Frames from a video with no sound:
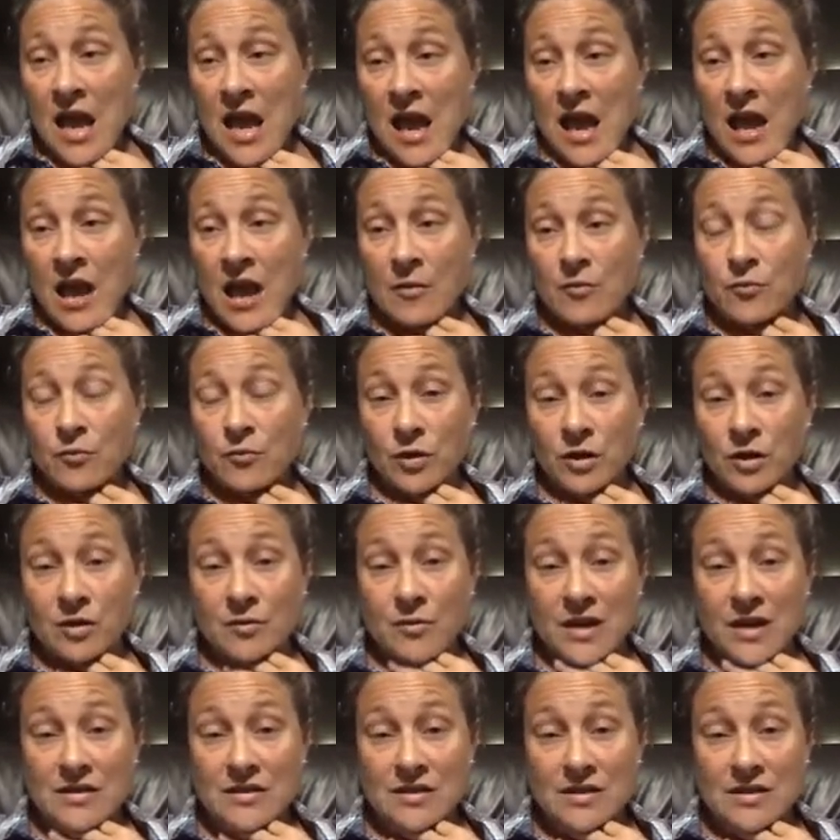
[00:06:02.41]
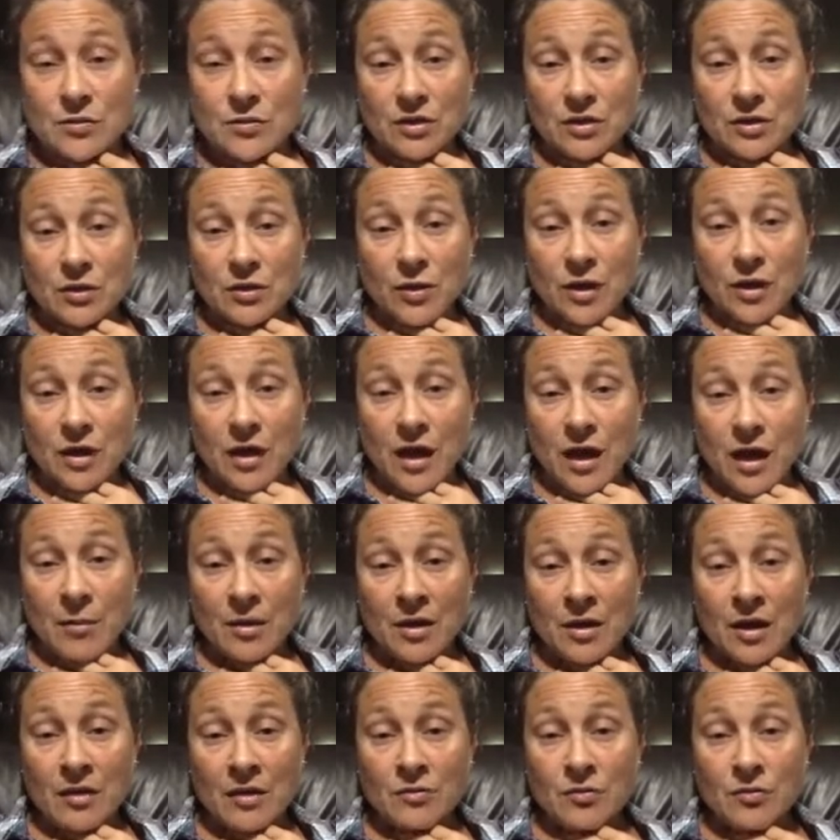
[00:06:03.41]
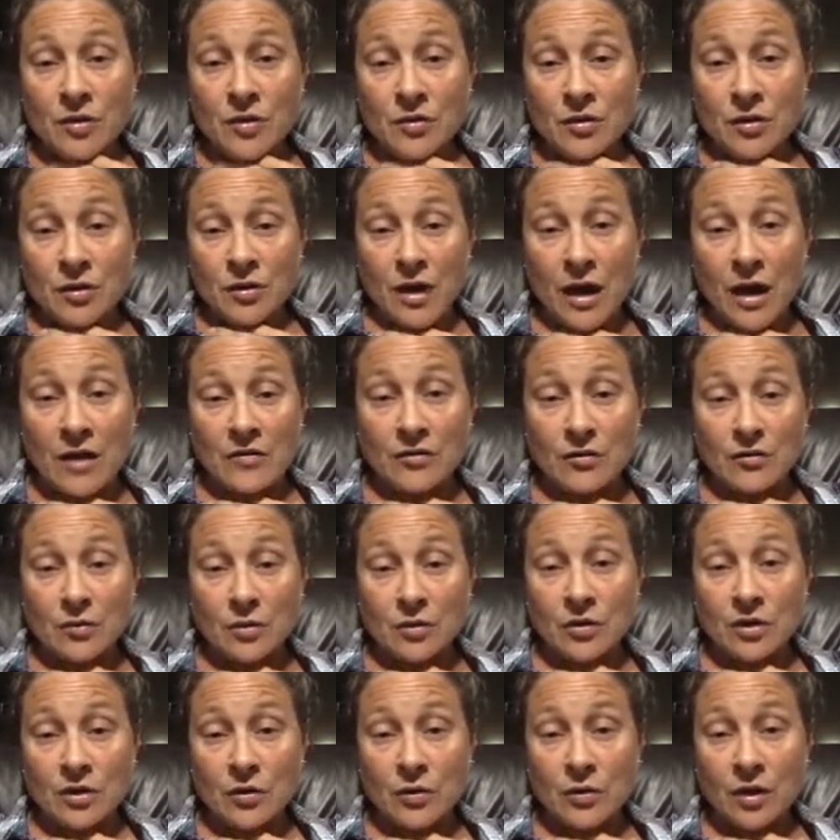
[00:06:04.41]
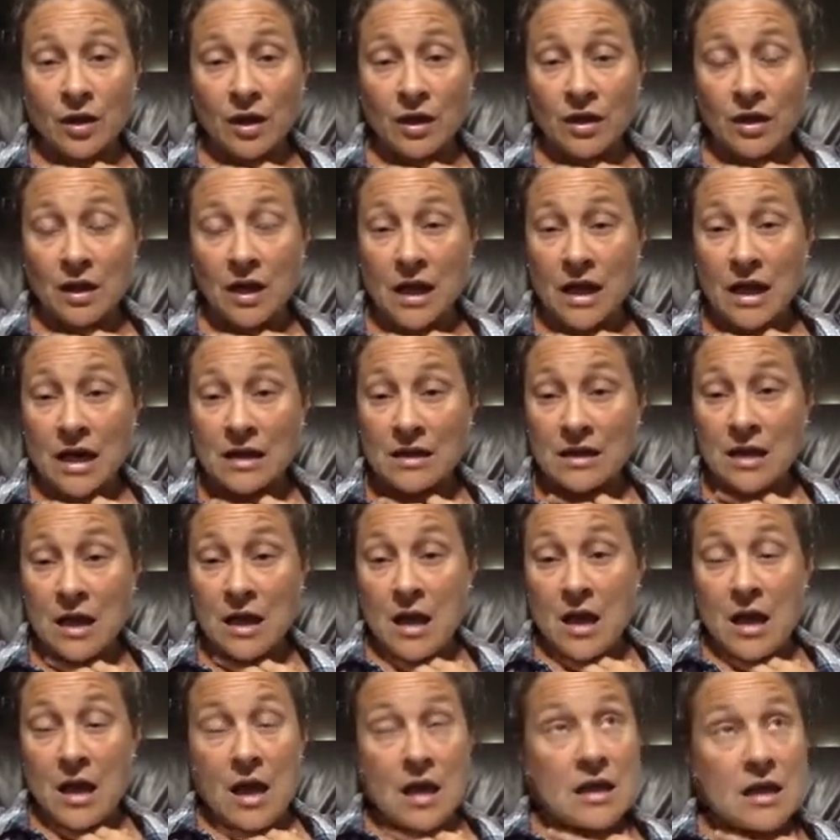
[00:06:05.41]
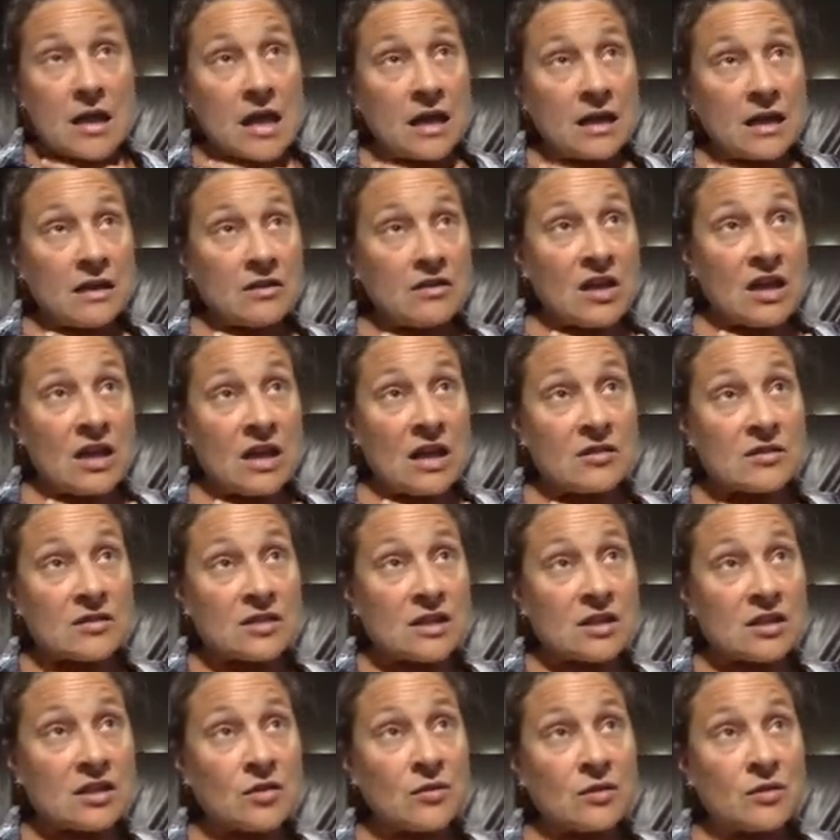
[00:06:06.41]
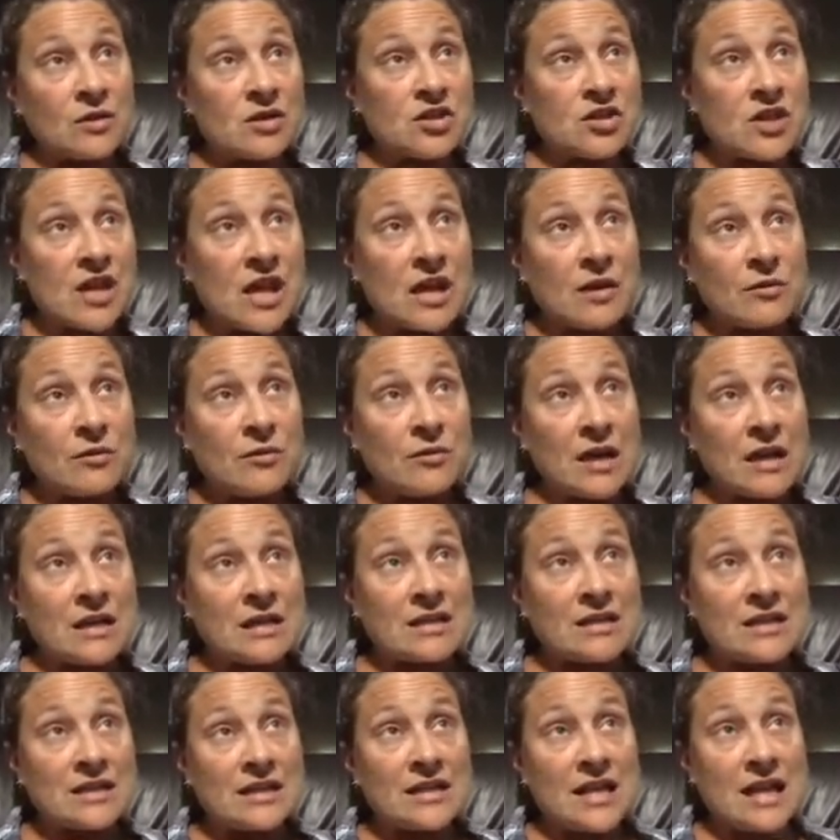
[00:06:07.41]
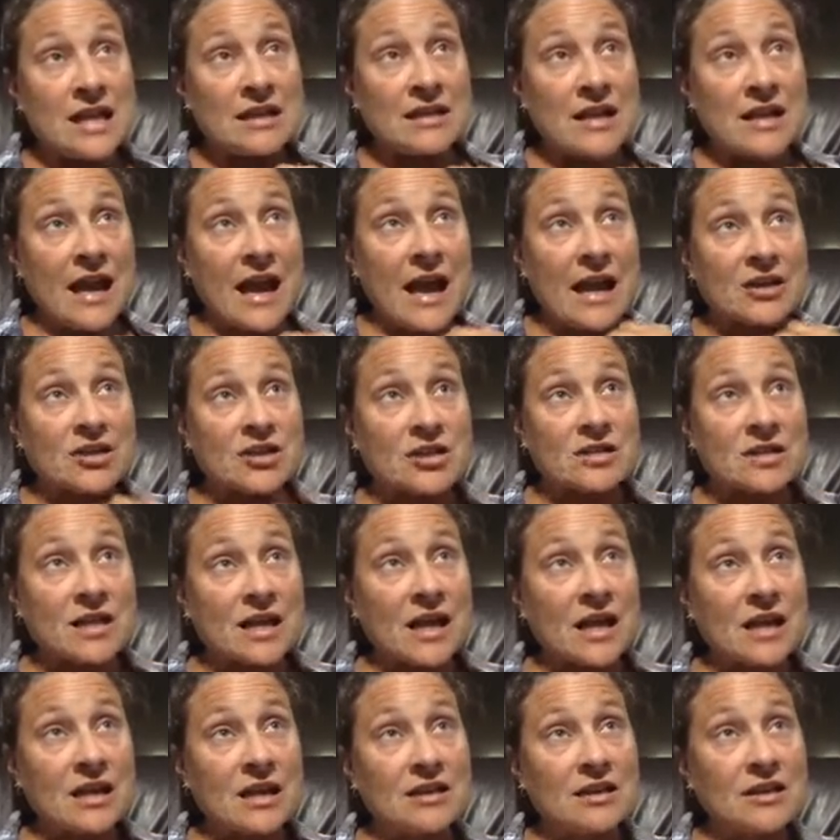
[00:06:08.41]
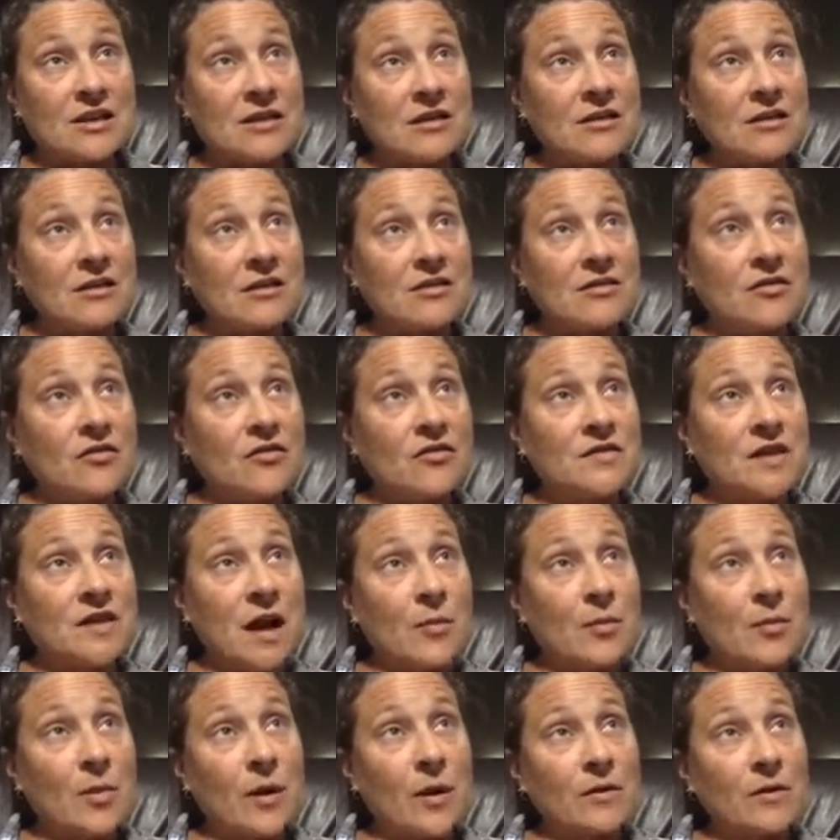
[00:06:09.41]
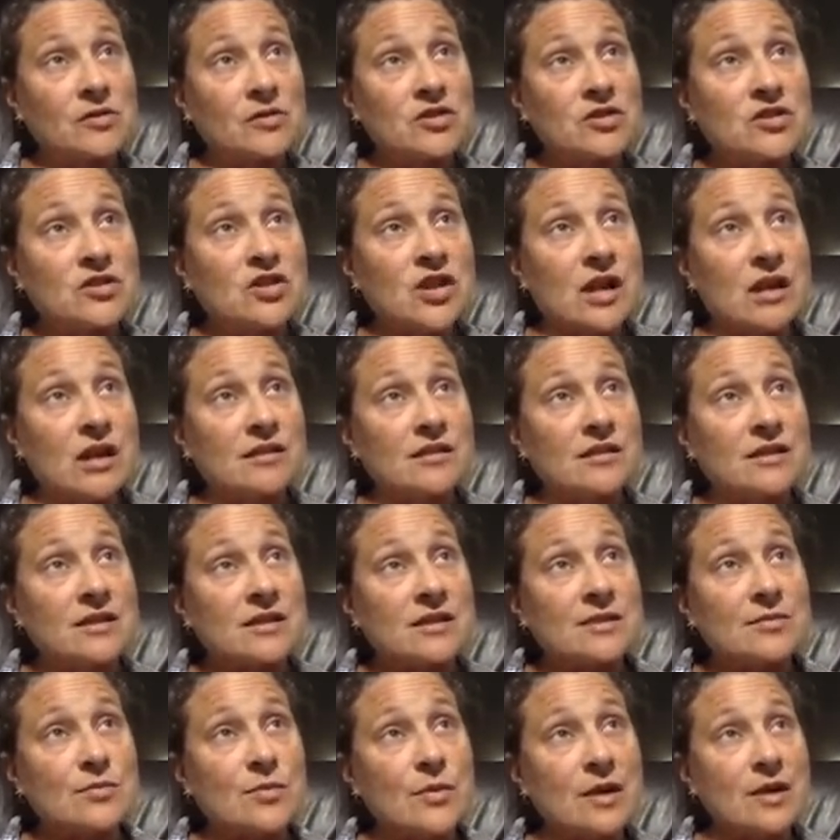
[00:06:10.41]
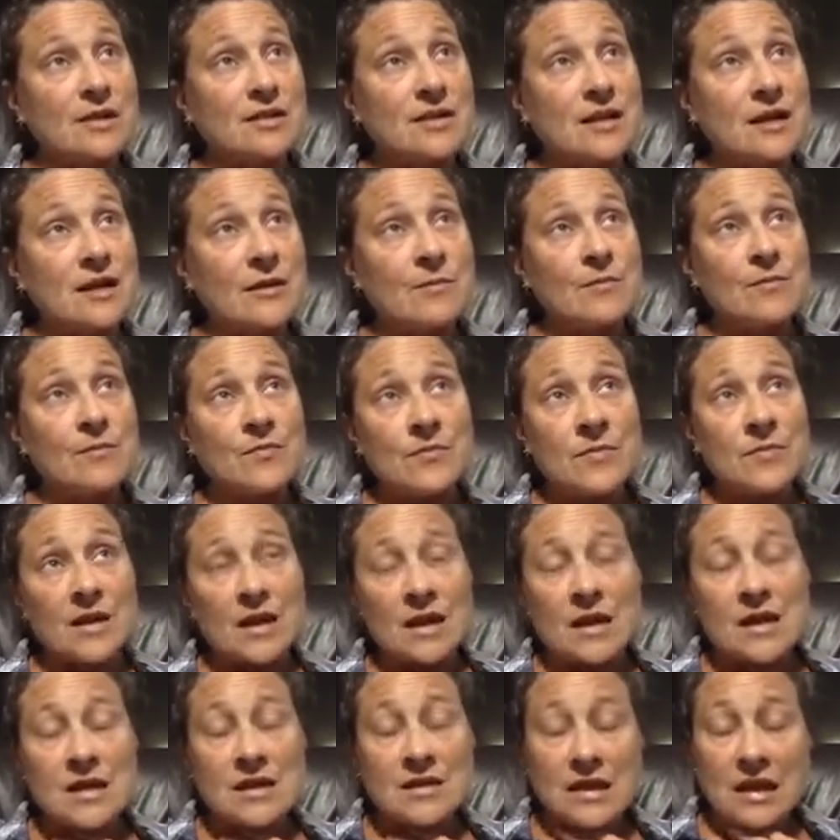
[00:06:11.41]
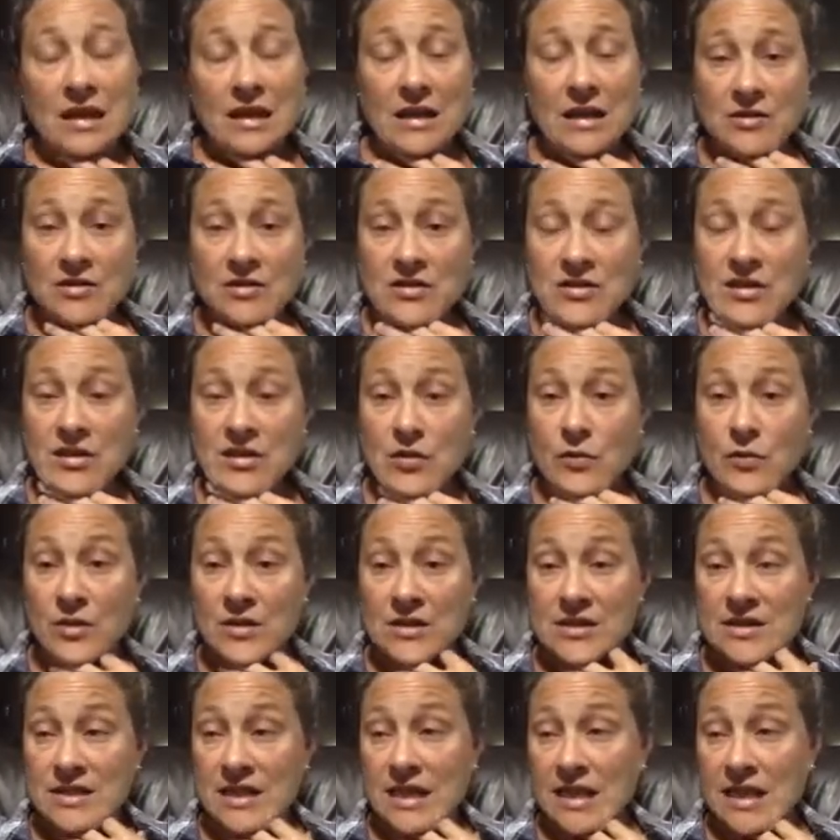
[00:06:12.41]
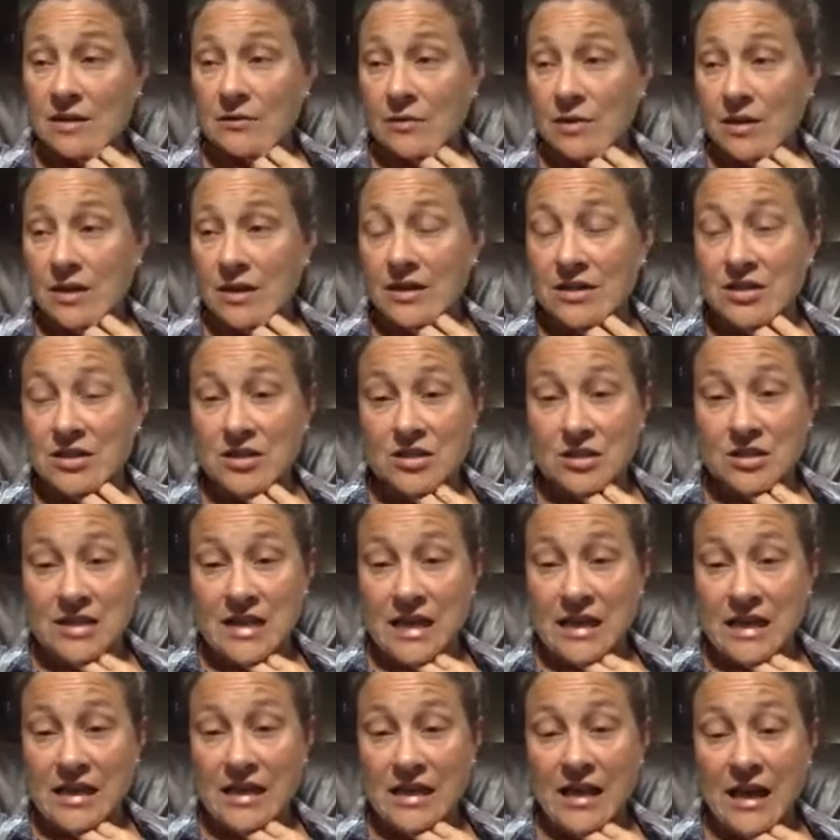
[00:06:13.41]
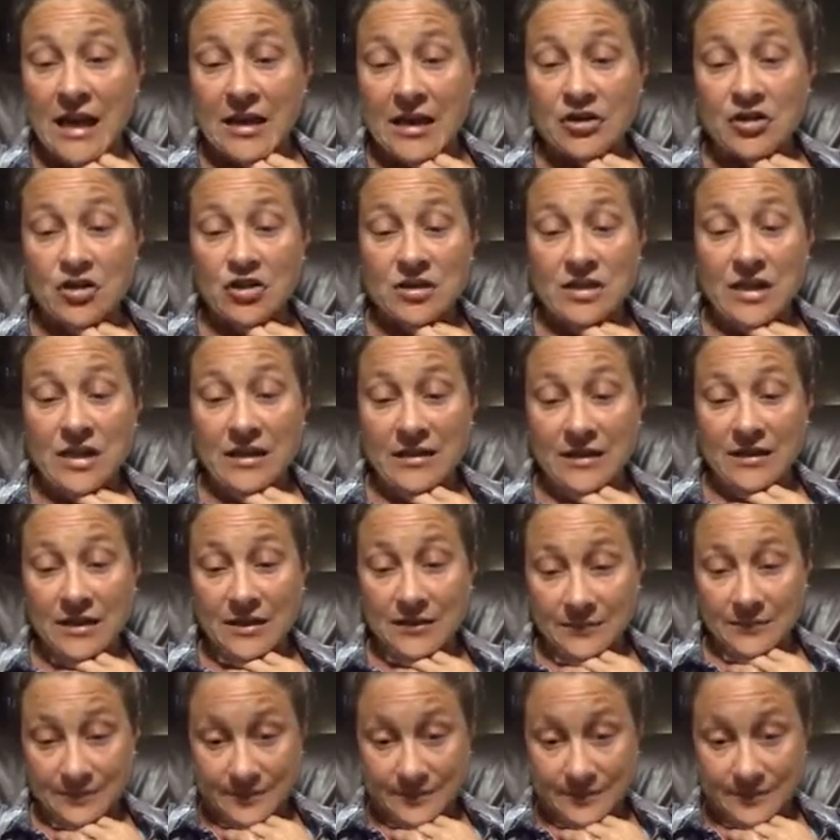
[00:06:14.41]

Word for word: Um, we're going to make this quick. I'm going to unmute her, Heather, really quick. And anything else that you want to say related to daily actions? I kind of goofed up our checklist, but um, anything else that you want to say in relation to taking action daily?